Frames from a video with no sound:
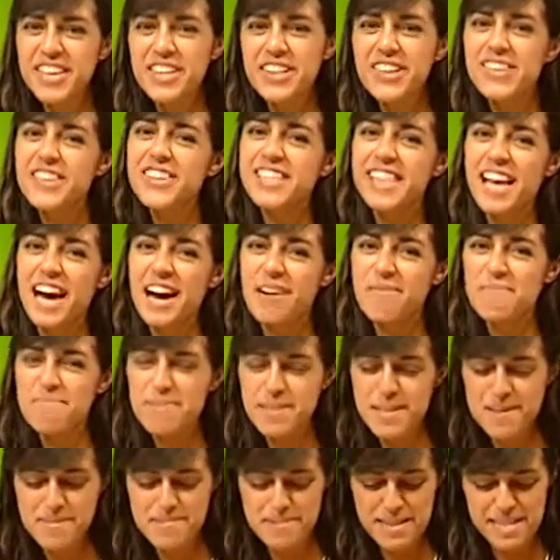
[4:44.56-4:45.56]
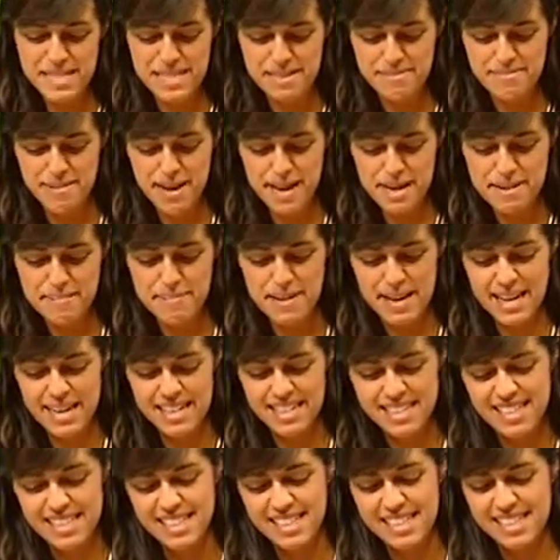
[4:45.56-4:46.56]
with our blue piece of
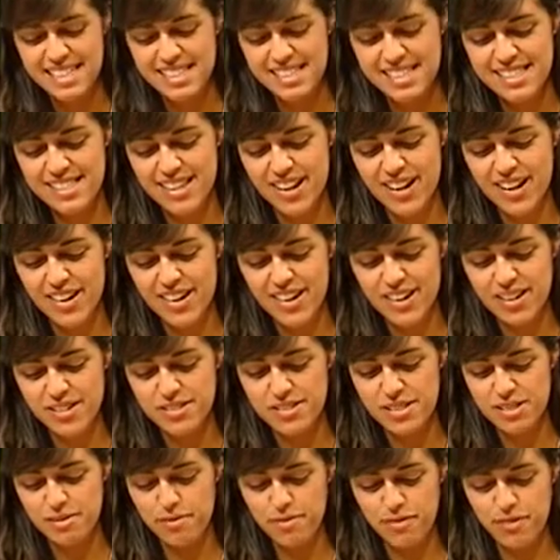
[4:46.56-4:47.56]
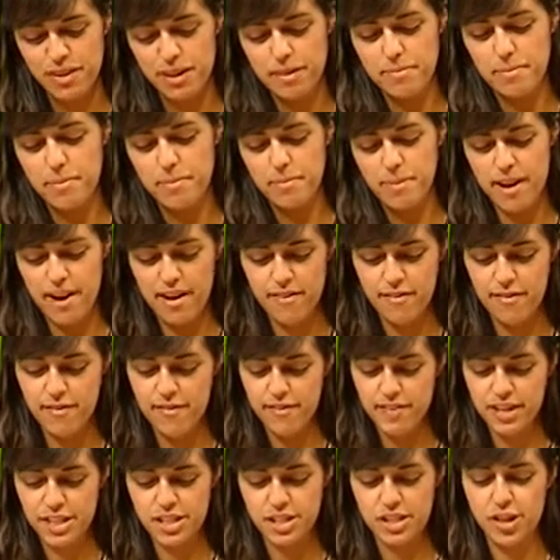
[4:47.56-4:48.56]
paper. So I'll just flip my
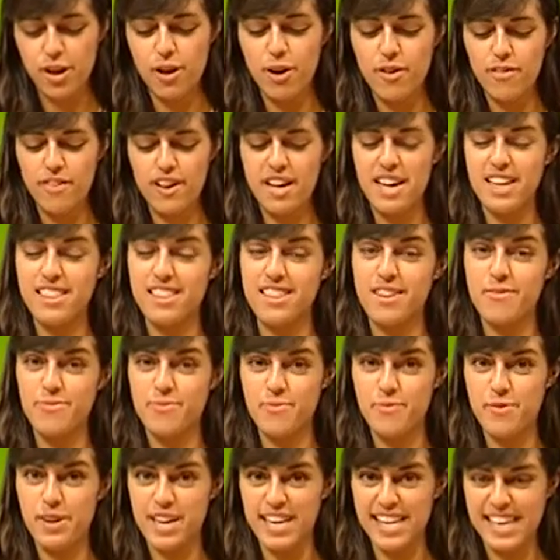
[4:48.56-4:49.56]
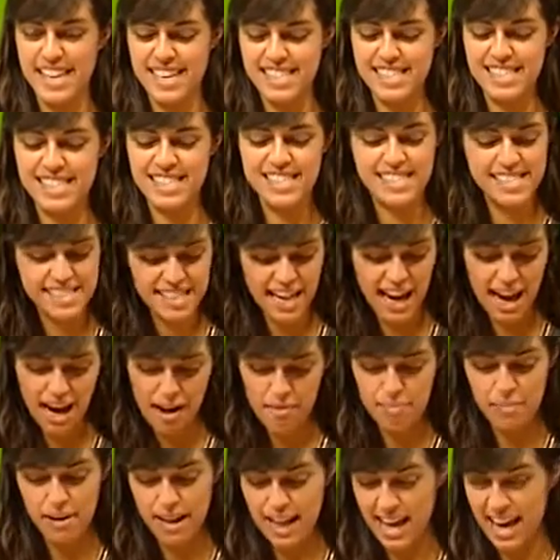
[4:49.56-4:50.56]
fish over and then we can
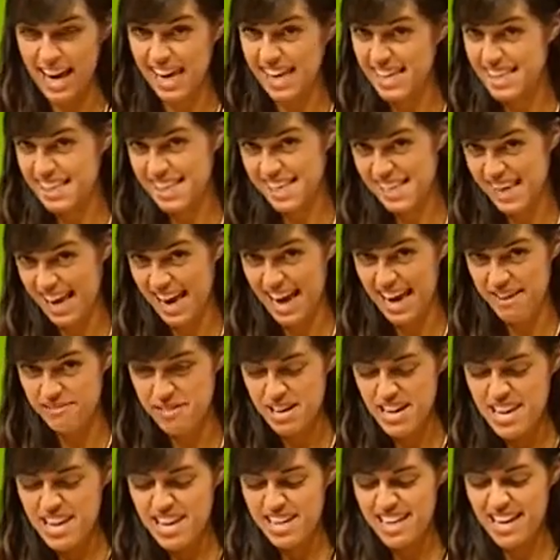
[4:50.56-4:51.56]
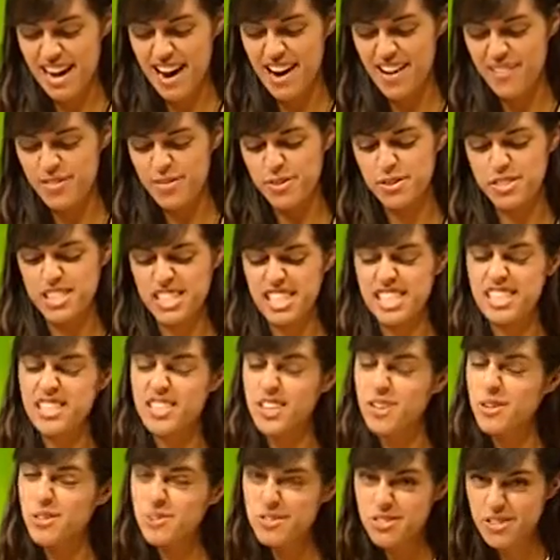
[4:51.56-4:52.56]
start playing the game. Now, unfortunately,
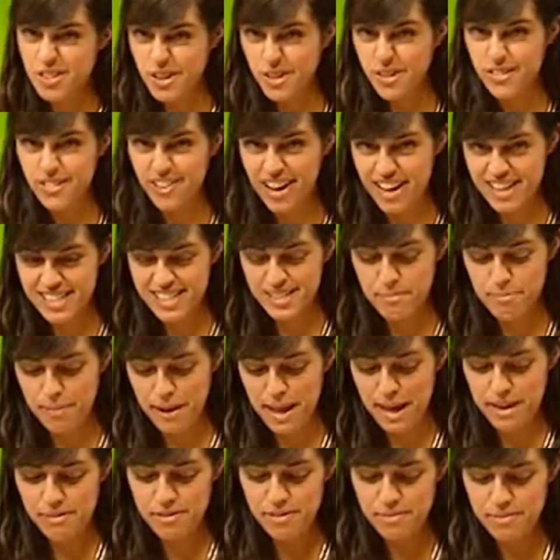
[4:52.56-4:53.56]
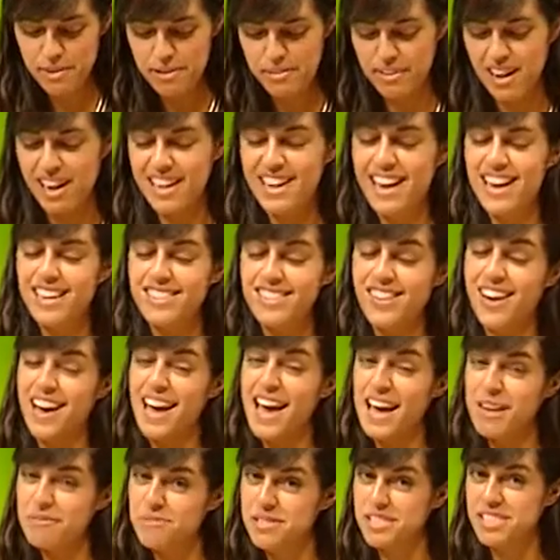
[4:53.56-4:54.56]
Dougal's not around to play with me right now, so I
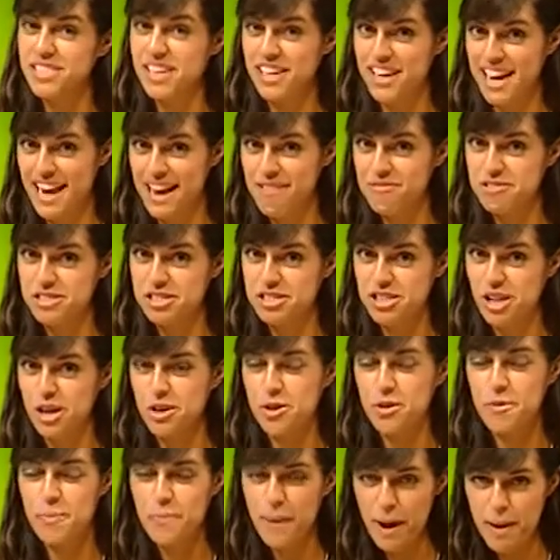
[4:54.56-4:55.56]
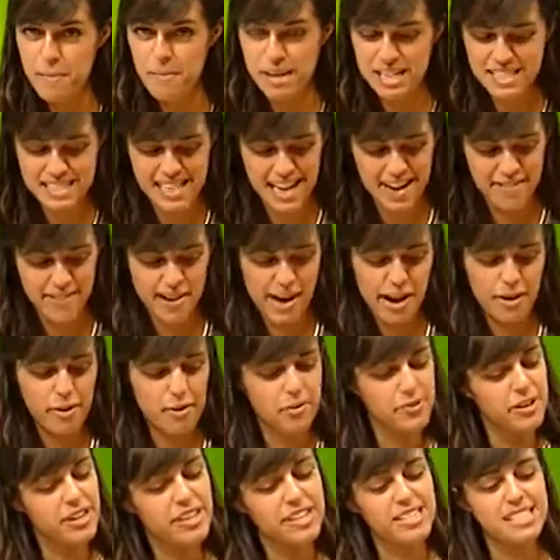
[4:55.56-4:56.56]
am just going to have to show you by myself how
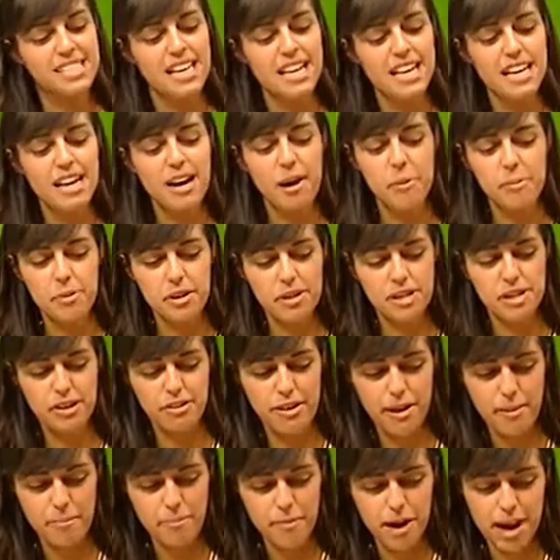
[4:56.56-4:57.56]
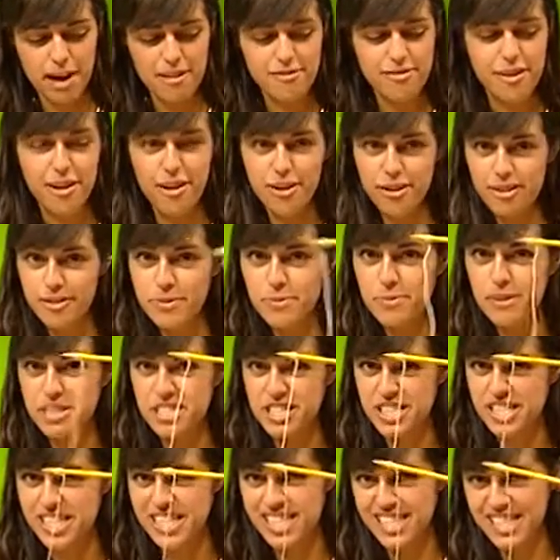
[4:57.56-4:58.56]
it works. I'm going to grab my rod,
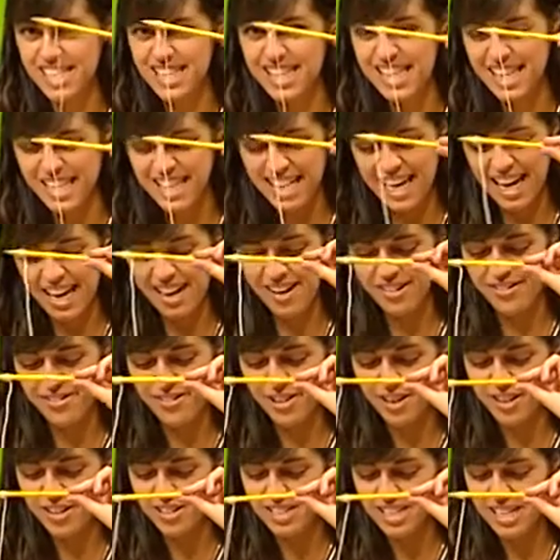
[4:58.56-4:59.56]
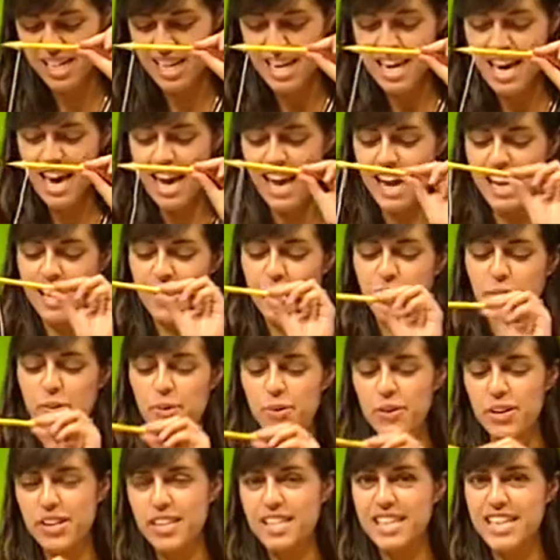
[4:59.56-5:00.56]
which is the yellow rod, and
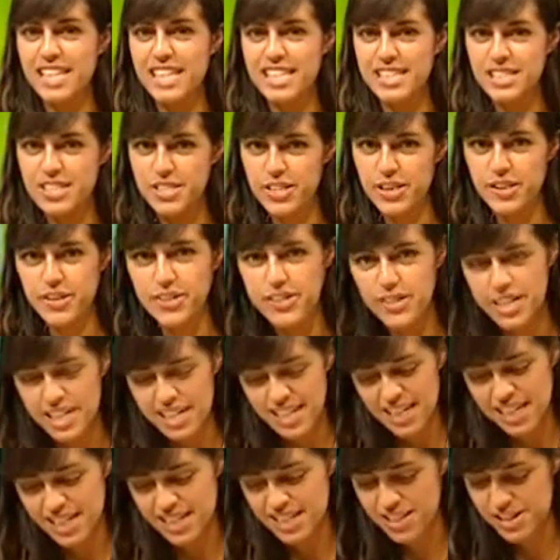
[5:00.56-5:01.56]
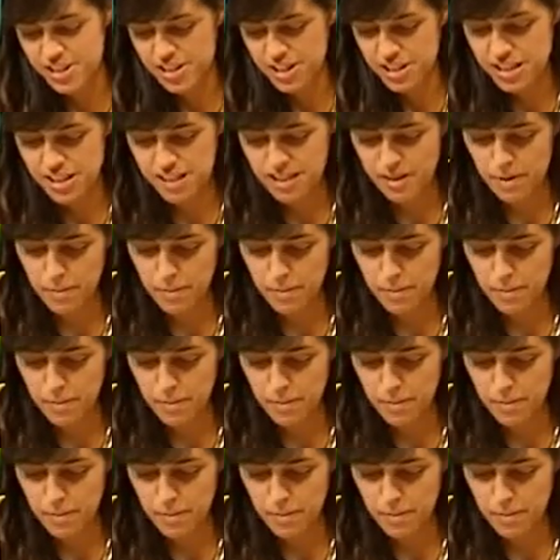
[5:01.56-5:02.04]
all you need to do is just